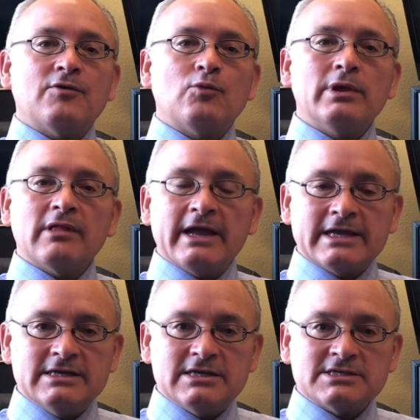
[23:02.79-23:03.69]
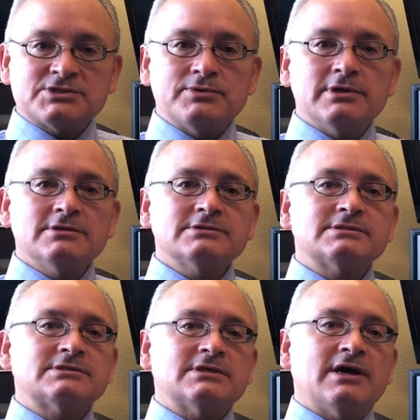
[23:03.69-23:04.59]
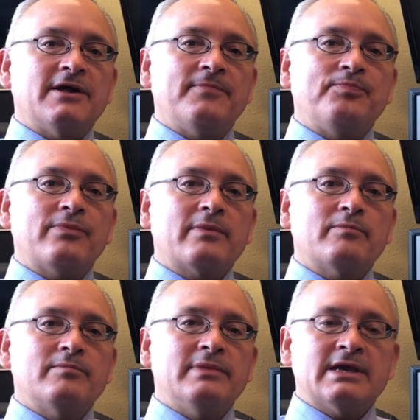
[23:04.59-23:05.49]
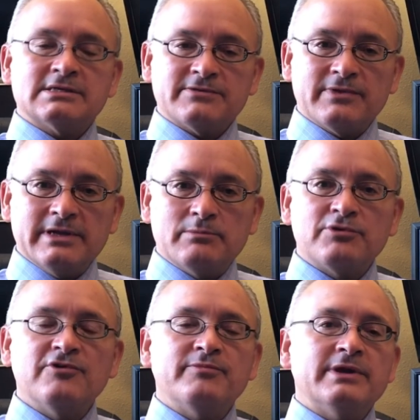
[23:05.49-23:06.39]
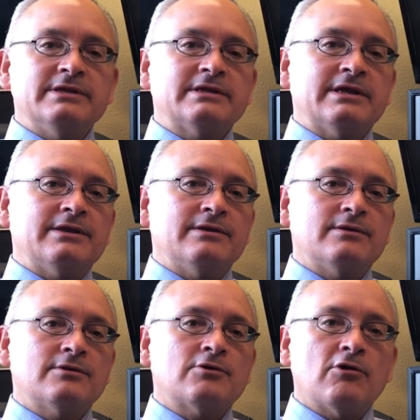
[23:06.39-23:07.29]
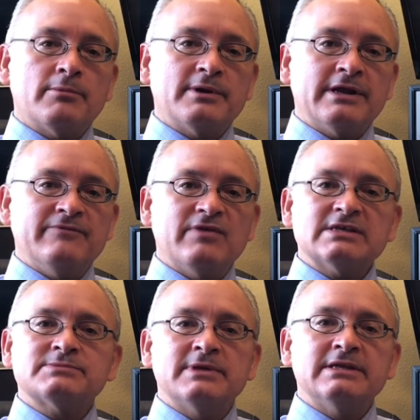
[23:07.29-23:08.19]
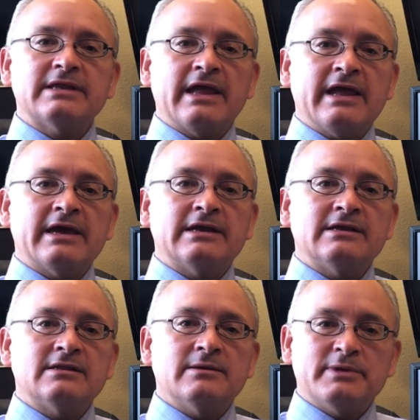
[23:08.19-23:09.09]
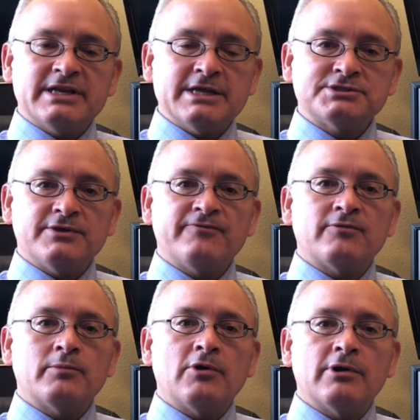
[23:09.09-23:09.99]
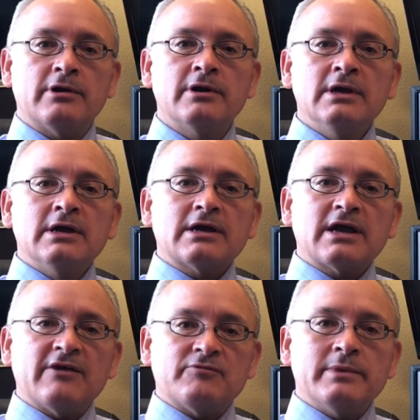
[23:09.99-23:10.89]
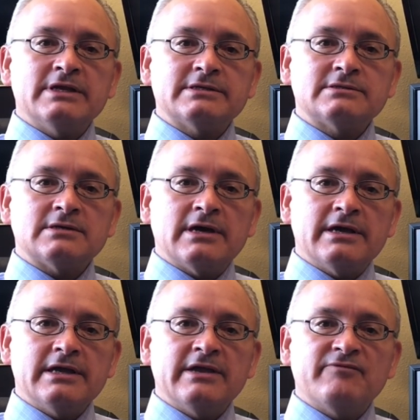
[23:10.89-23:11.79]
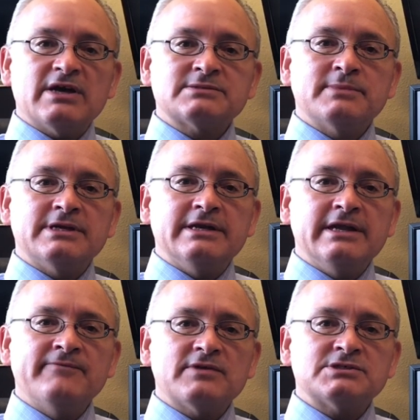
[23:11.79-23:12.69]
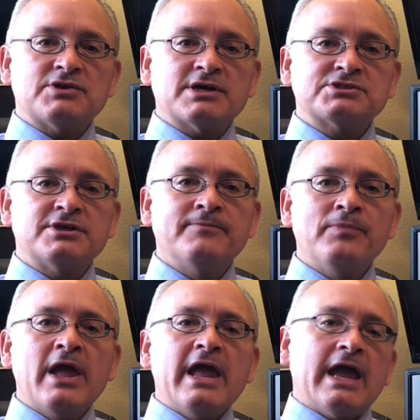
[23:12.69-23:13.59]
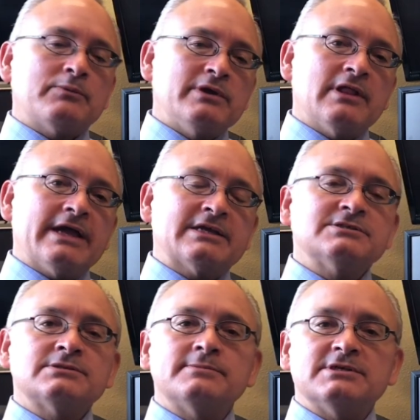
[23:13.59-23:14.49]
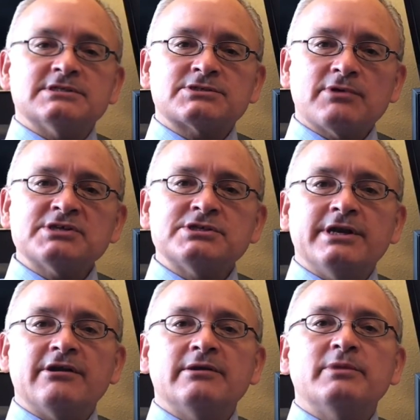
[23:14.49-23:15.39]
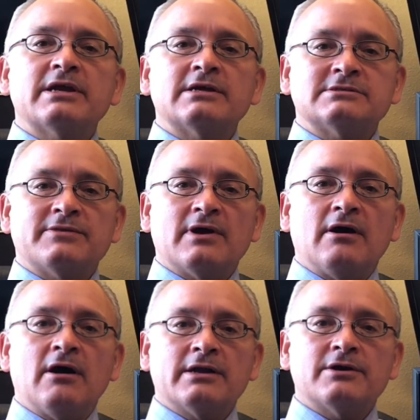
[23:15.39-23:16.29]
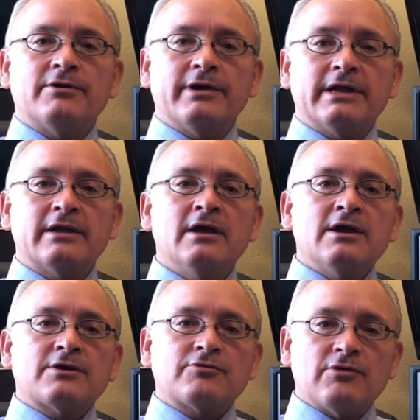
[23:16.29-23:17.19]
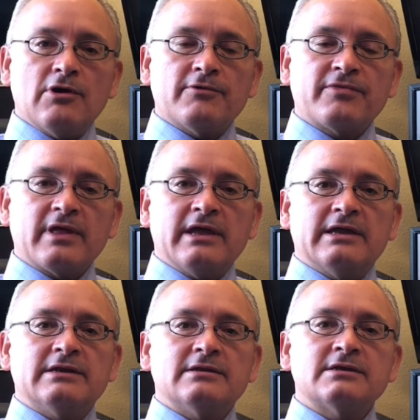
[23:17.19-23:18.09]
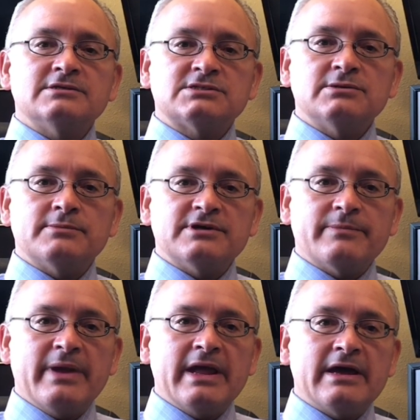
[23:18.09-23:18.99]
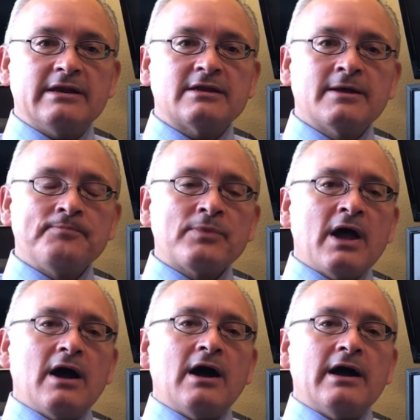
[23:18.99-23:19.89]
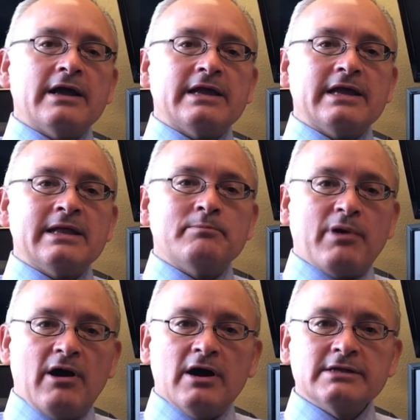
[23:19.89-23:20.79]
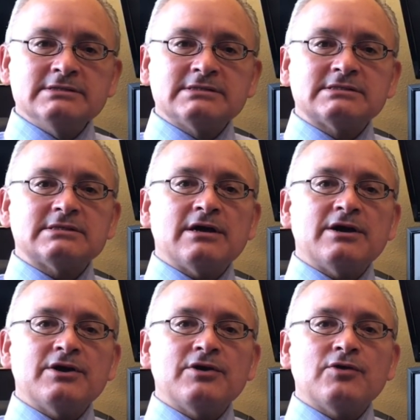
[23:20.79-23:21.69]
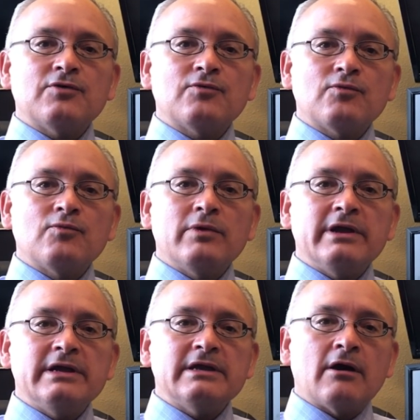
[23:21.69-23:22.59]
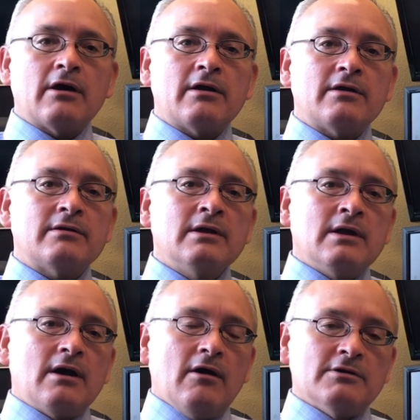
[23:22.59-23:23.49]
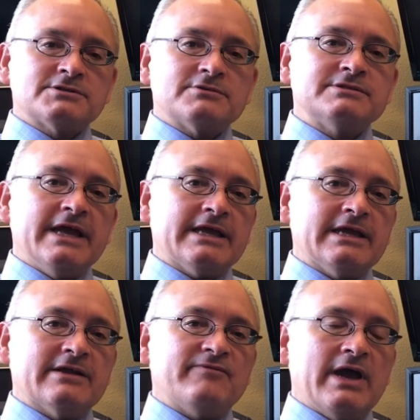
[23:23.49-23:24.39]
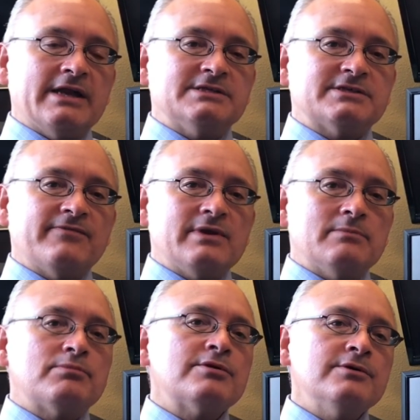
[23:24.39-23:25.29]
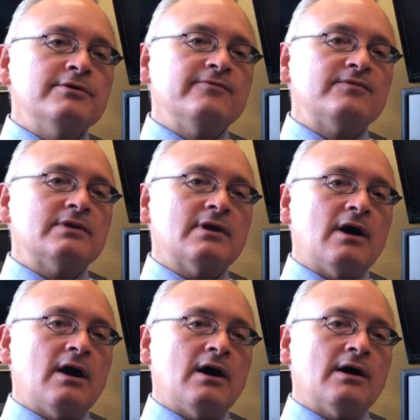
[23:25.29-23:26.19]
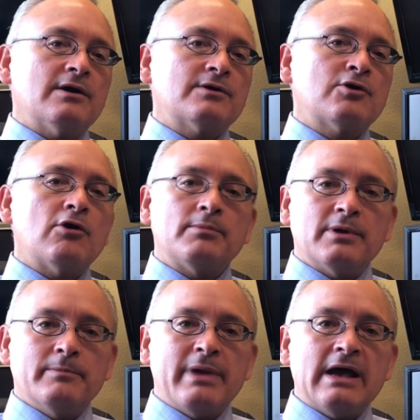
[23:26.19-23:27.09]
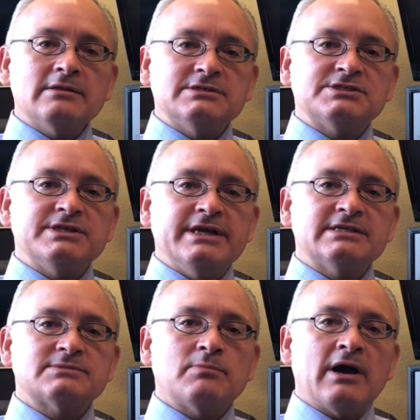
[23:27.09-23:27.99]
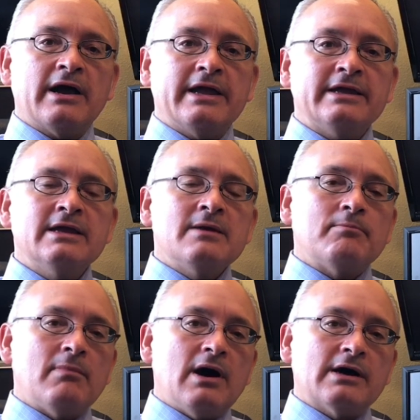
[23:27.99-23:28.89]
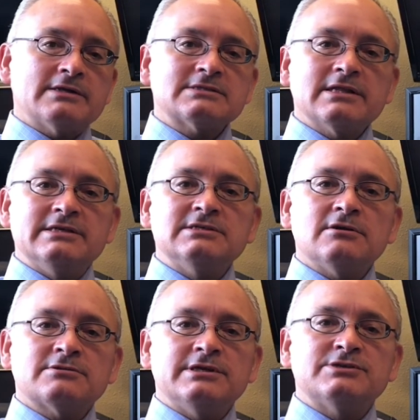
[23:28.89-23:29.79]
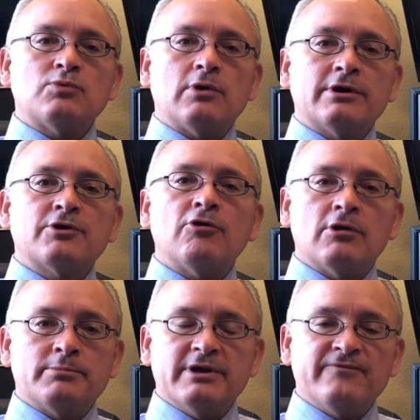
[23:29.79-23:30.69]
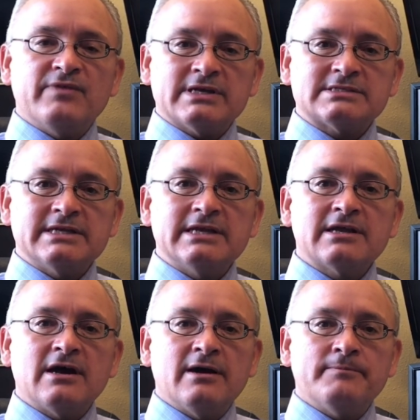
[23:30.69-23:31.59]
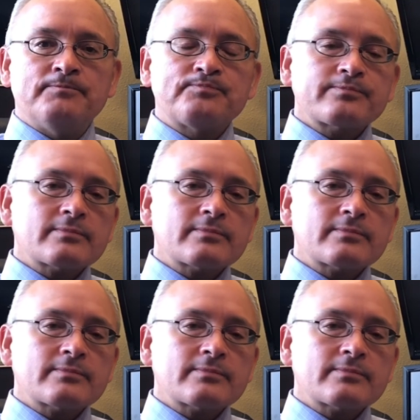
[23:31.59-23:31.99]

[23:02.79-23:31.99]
We like industrials because of the improvement in corporate investment and the potential for more government investment in infrastructure, and we like consumer discretionary because of the ongoing growth in consumer demand. In bonds, we are also taking advantage of the improved corporate balance sheets by modestly tilting toward corporate fixed income.